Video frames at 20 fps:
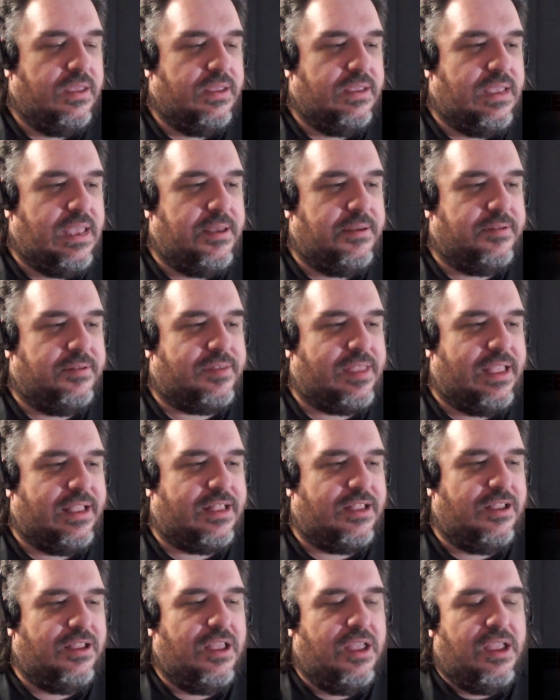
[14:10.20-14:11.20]
Yeah, it's like,
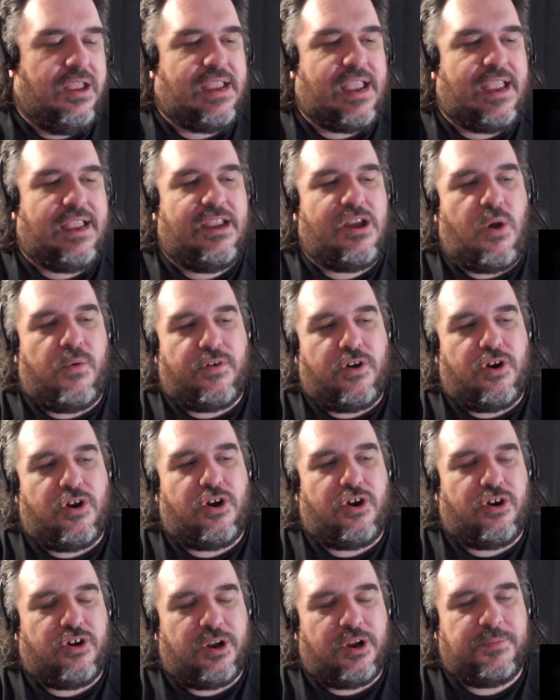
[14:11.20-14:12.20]
yeah, he
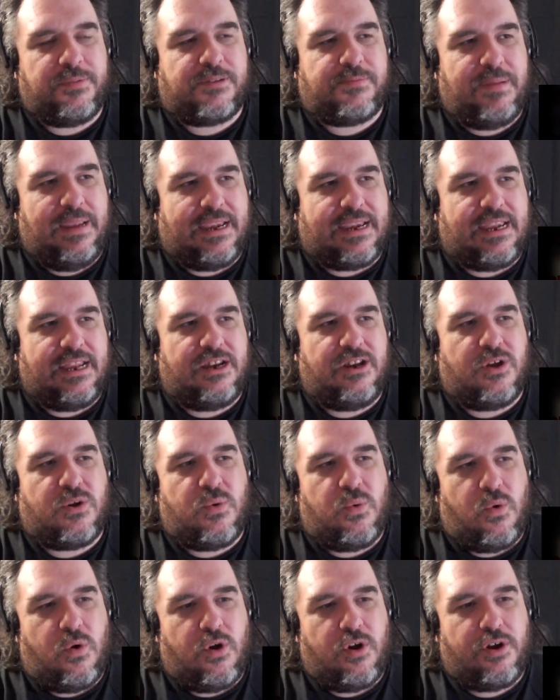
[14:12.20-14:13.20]
overheard him speaking to
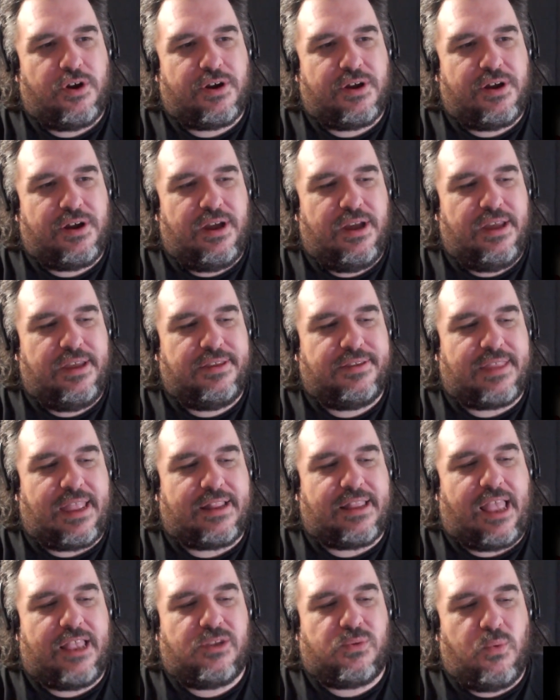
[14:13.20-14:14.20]
Quark. It's like
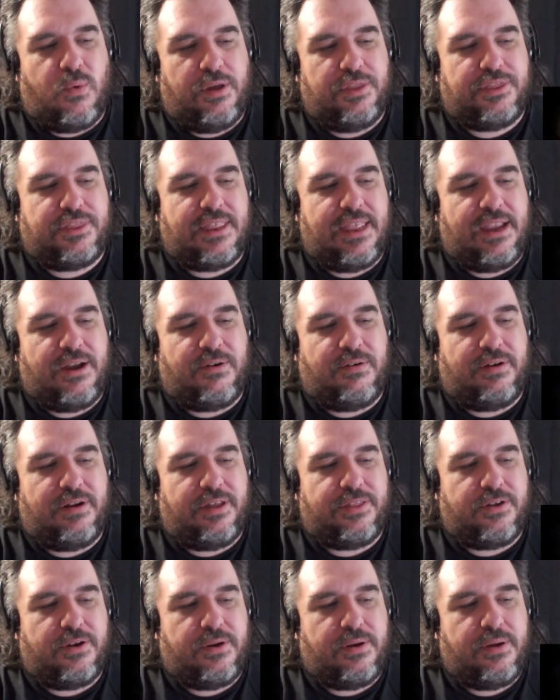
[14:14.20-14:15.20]
that's one thing or
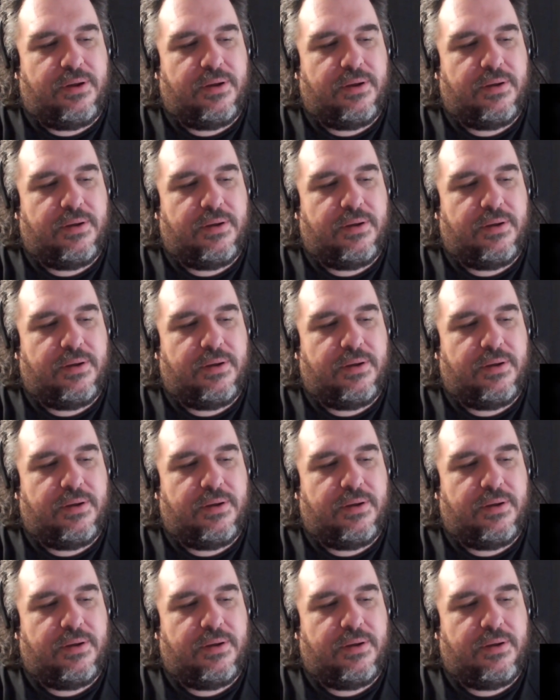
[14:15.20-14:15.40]
another.